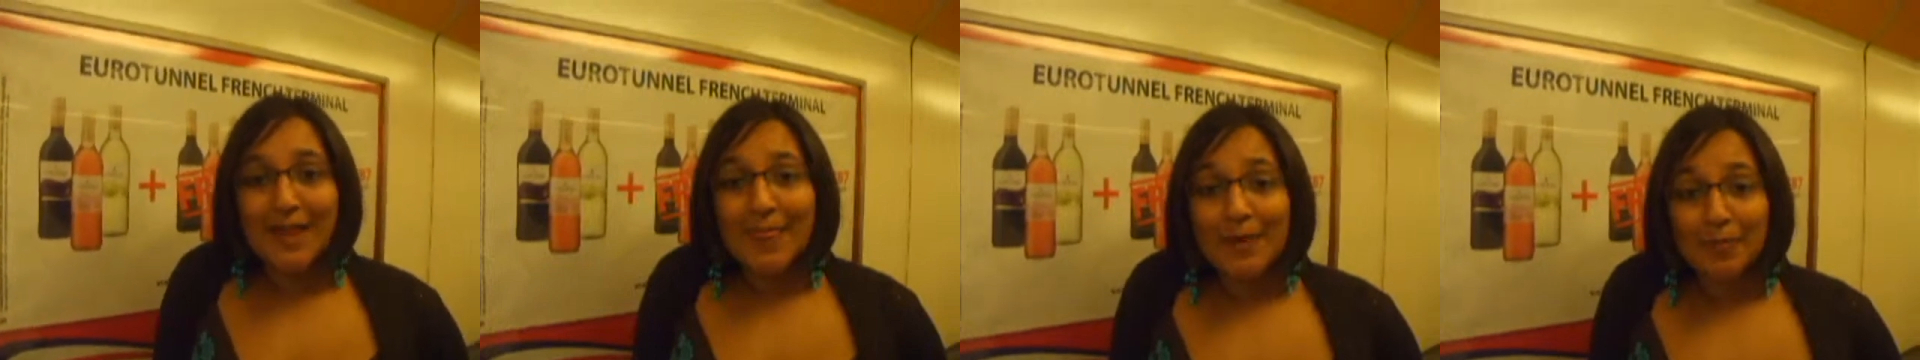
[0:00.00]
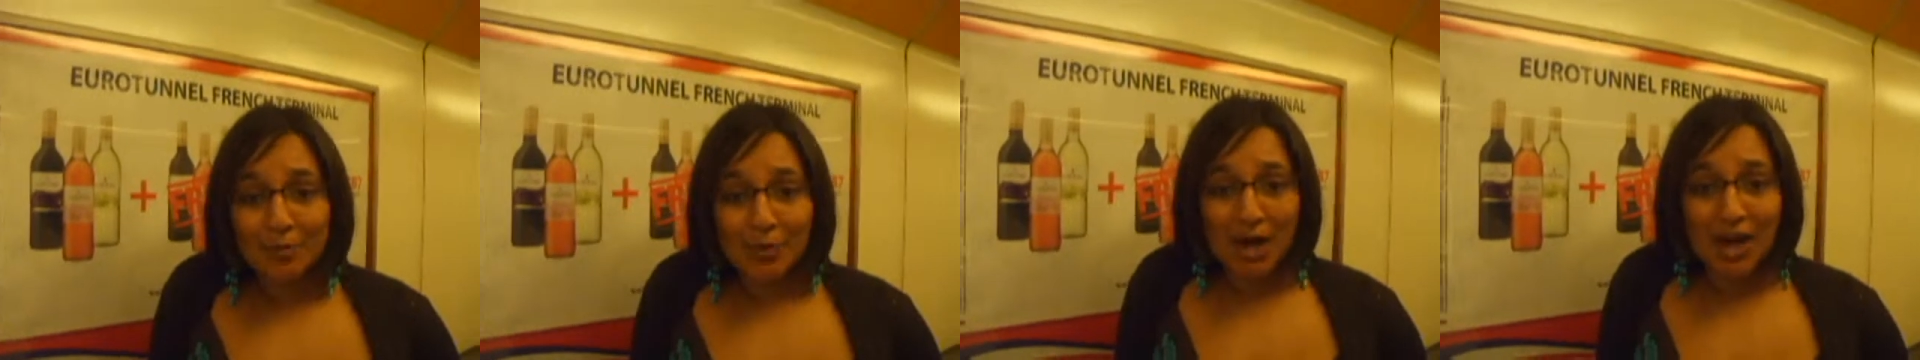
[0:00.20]

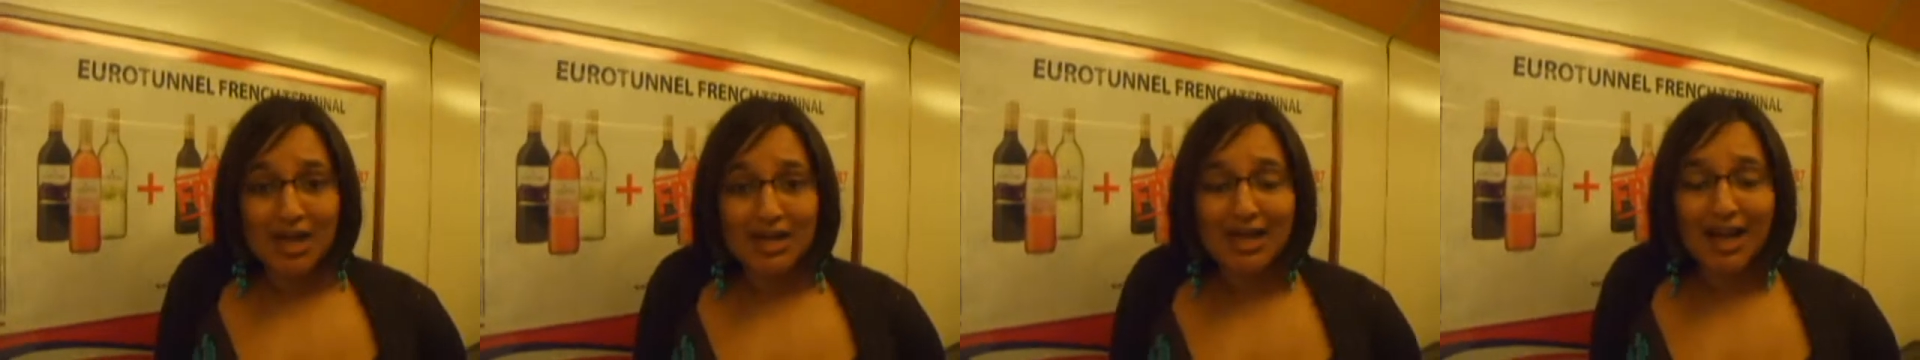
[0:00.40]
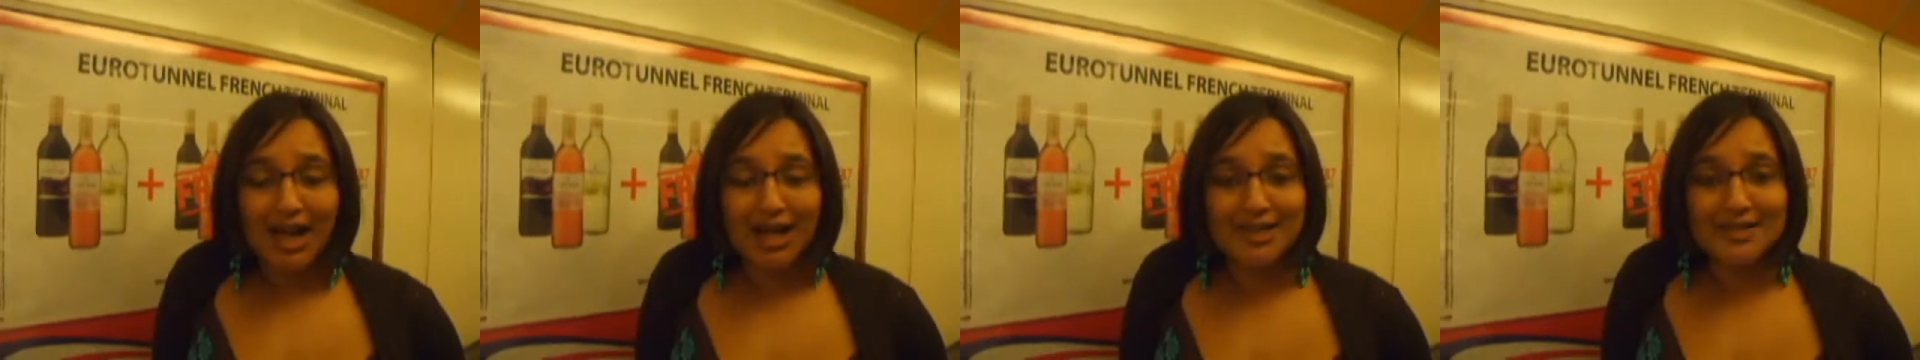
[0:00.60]
the
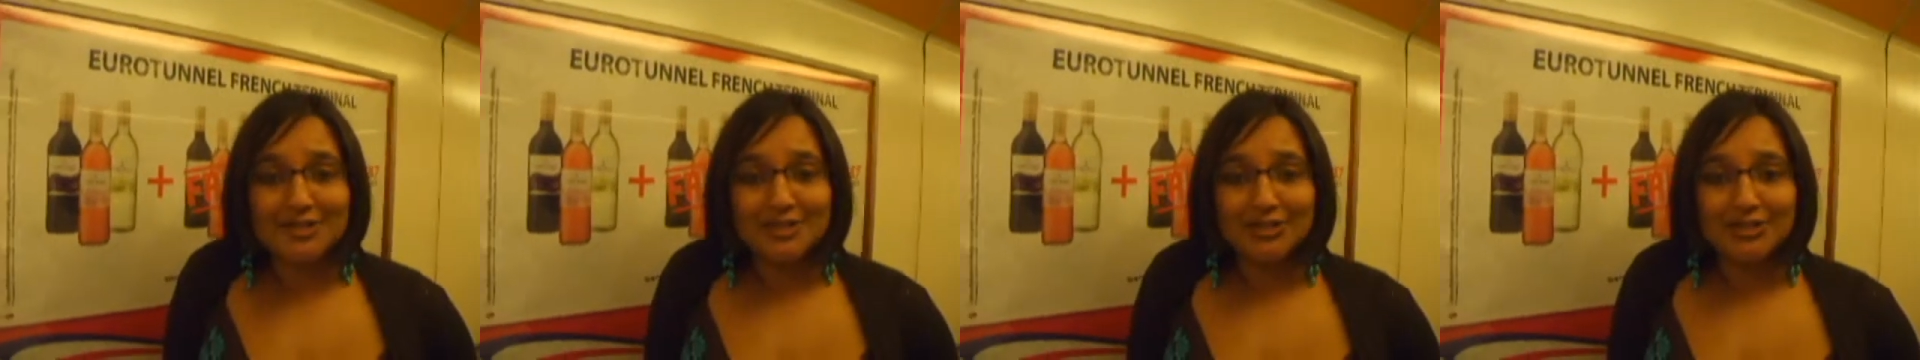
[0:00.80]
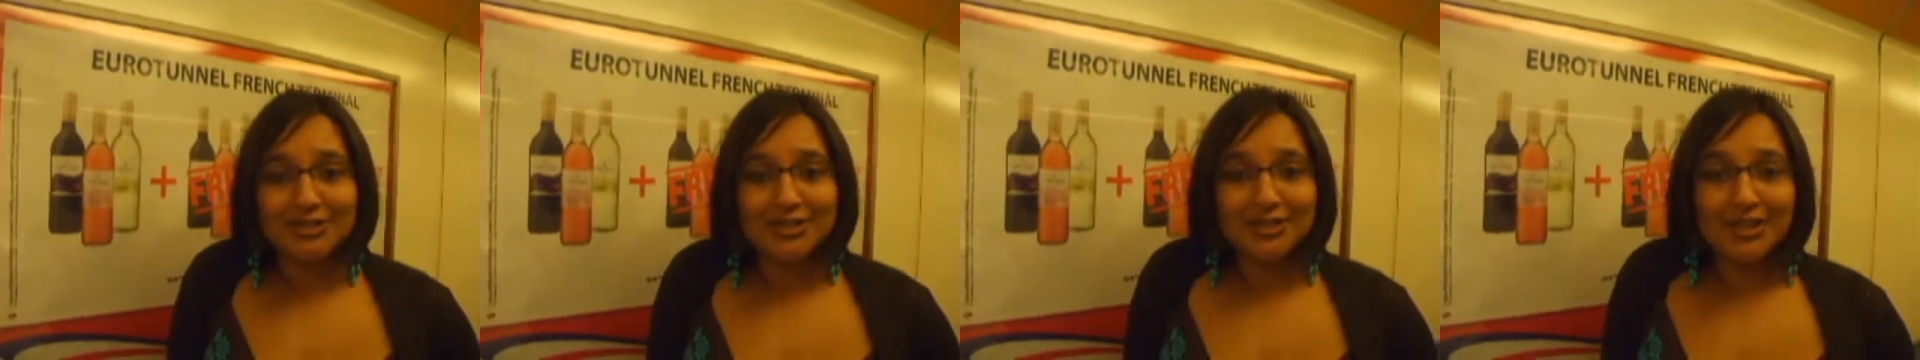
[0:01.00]
Prague
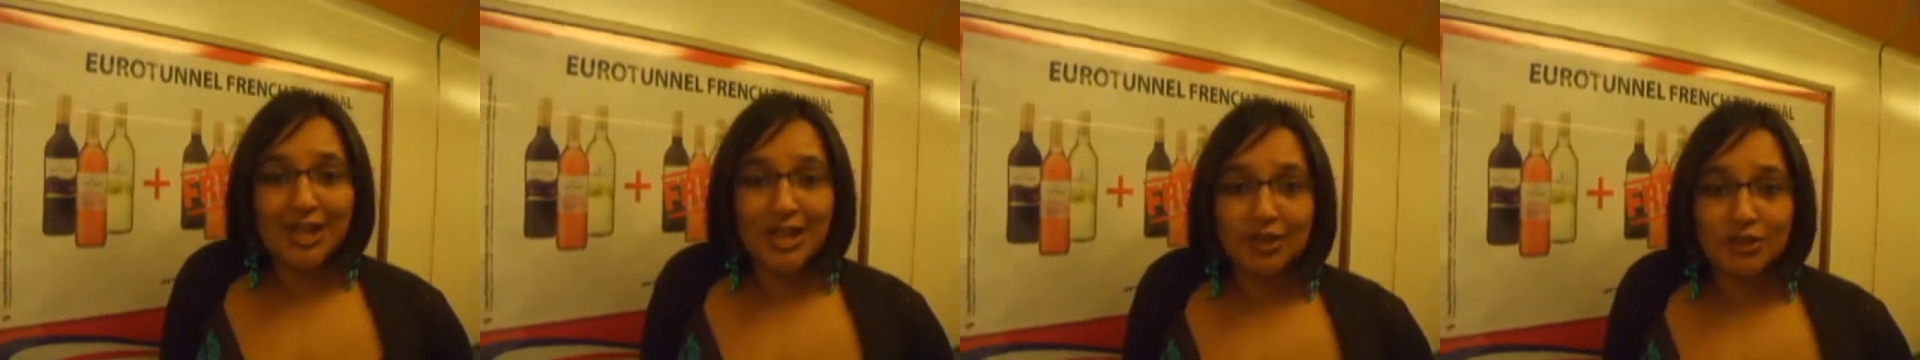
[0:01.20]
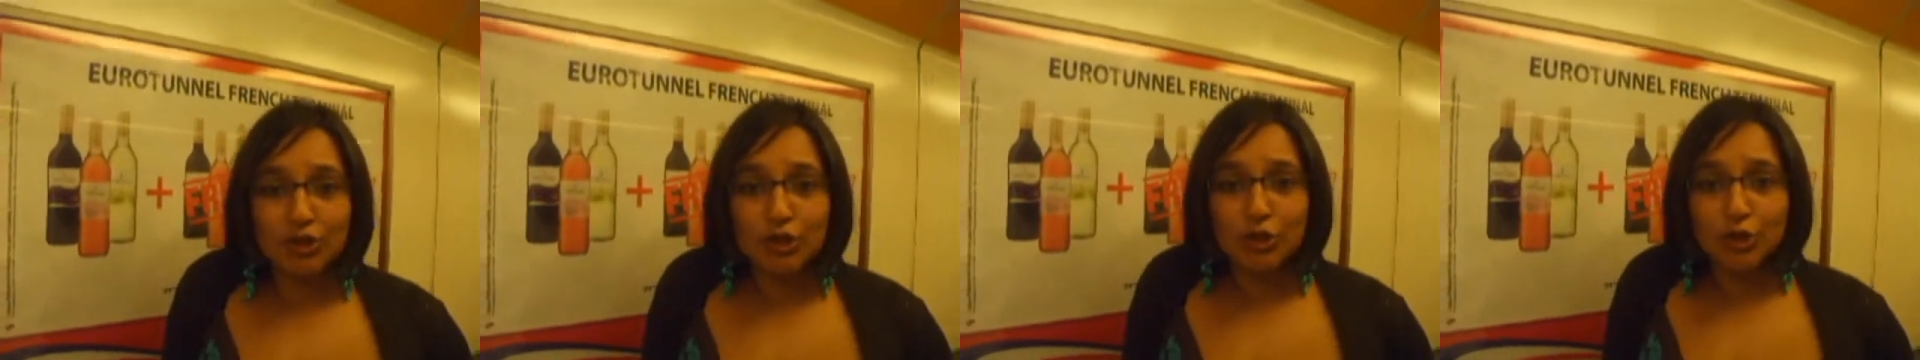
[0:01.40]
Castle,
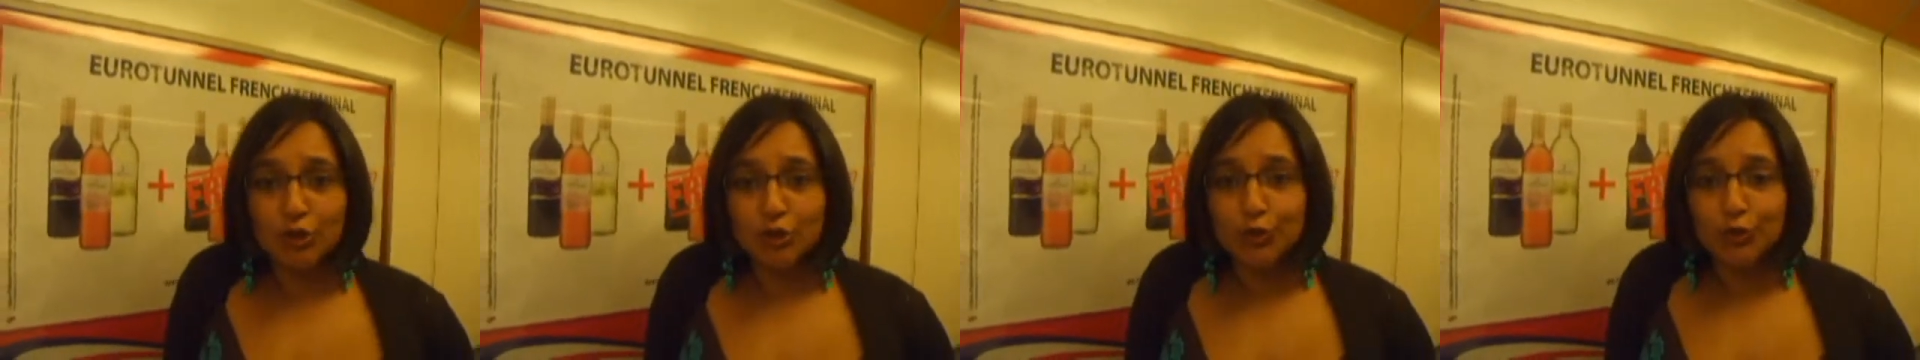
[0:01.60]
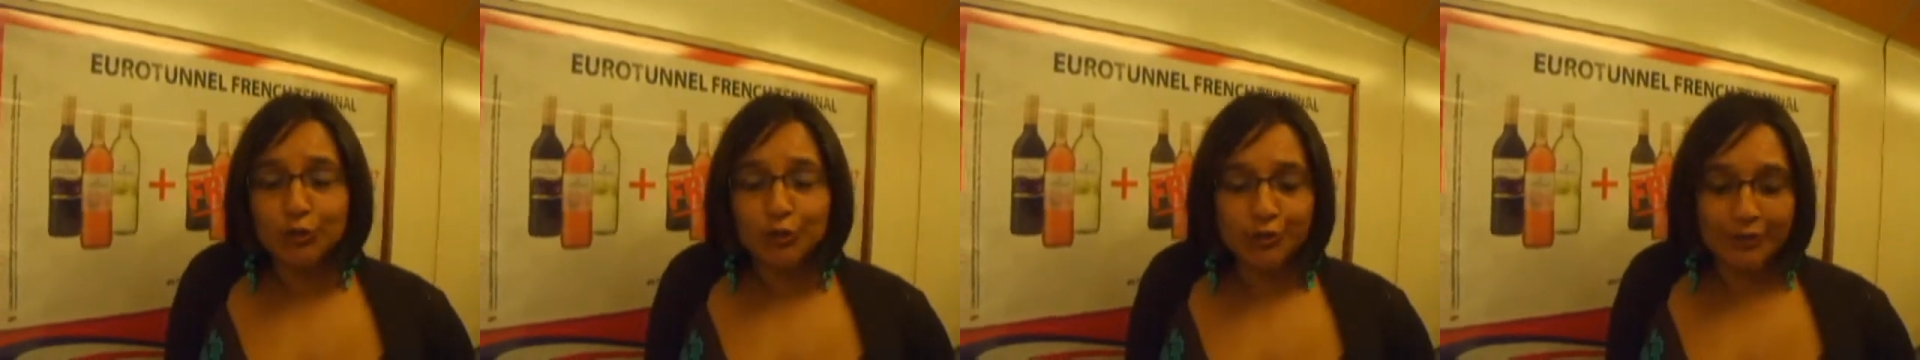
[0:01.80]
the
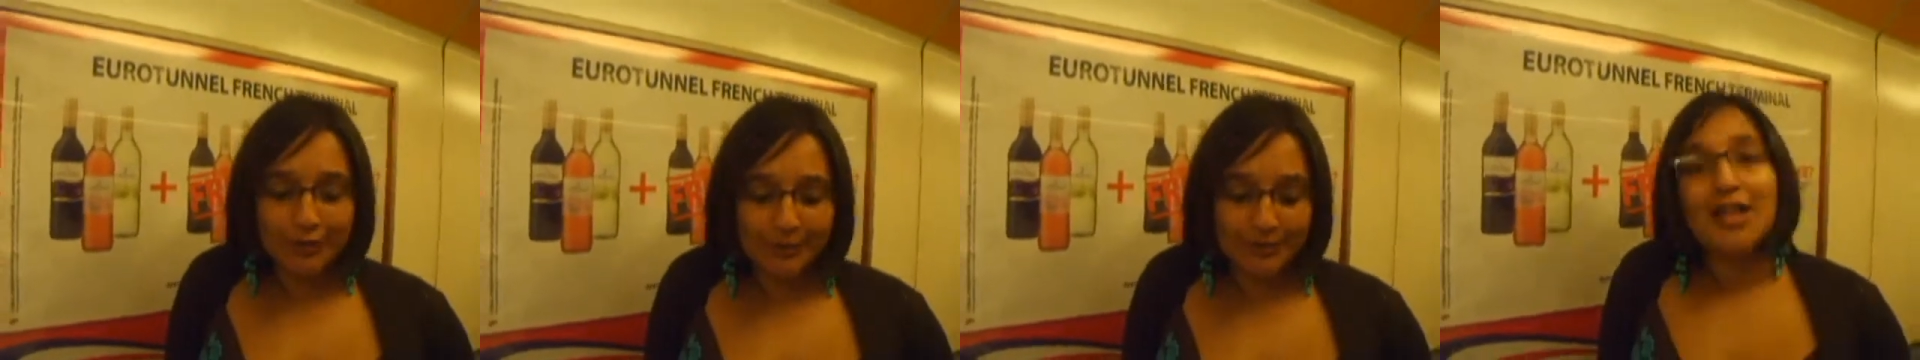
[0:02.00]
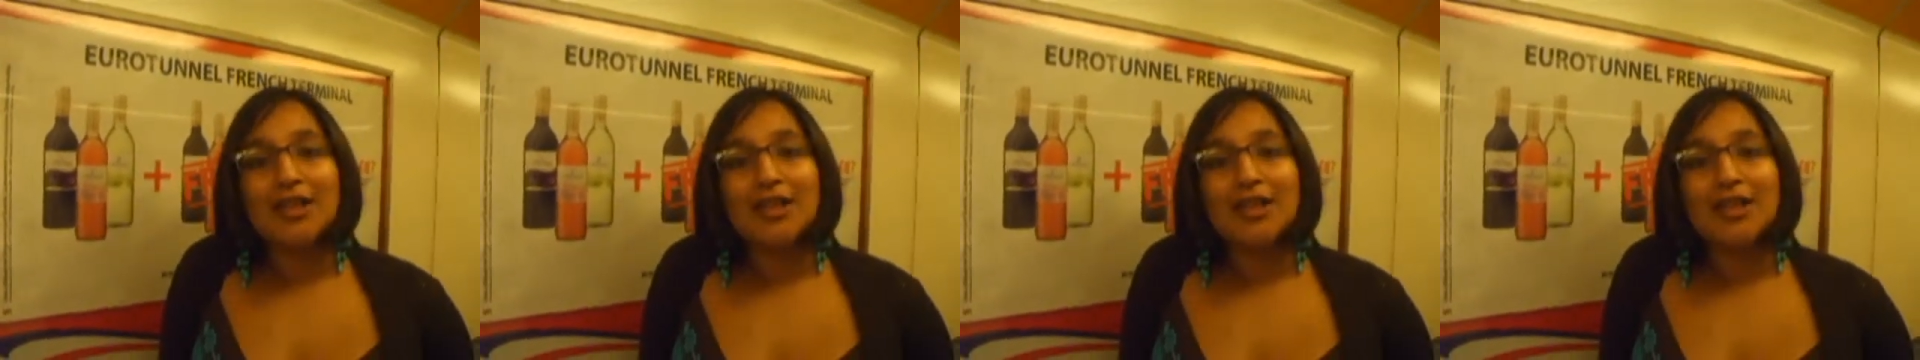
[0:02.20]
Louvre,